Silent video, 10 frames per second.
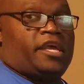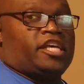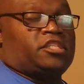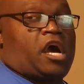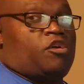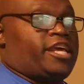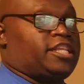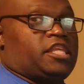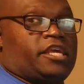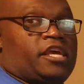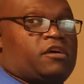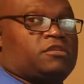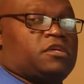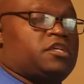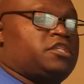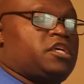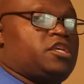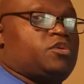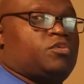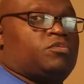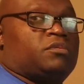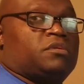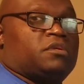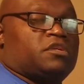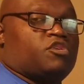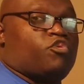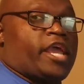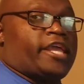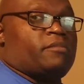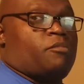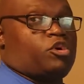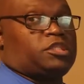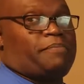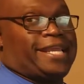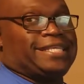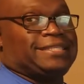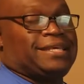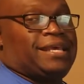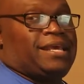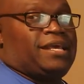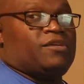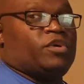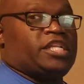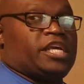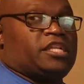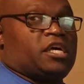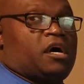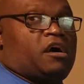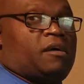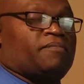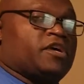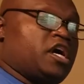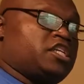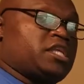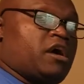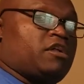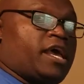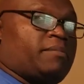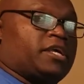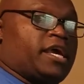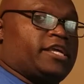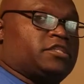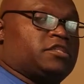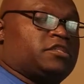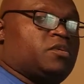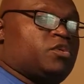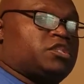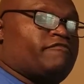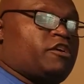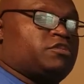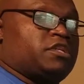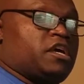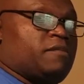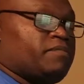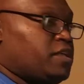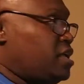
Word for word: install anything else until you create more space. We did um, uninstall the applications was the first step.